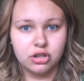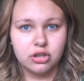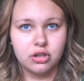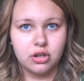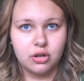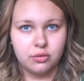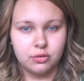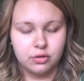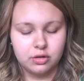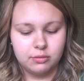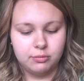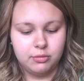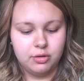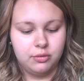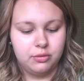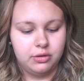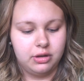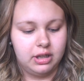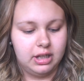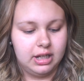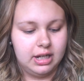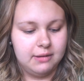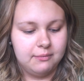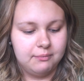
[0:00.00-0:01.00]
so
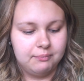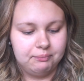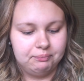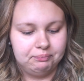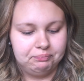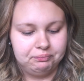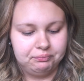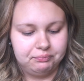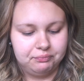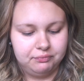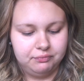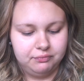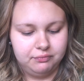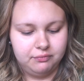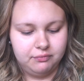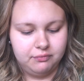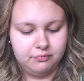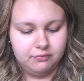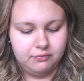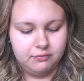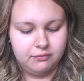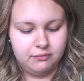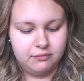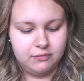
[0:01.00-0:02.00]
smoothly.
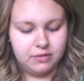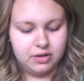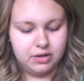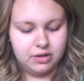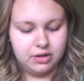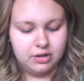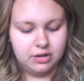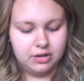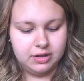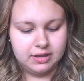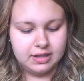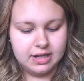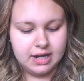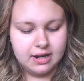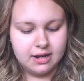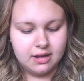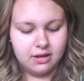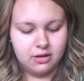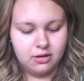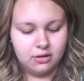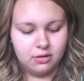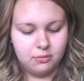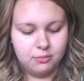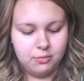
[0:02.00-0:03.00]
So you just take
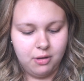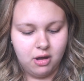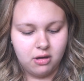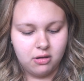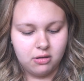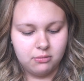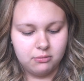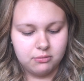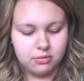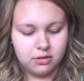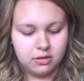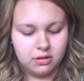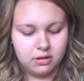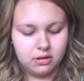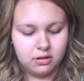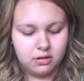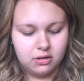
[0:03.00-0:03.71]
a little pump.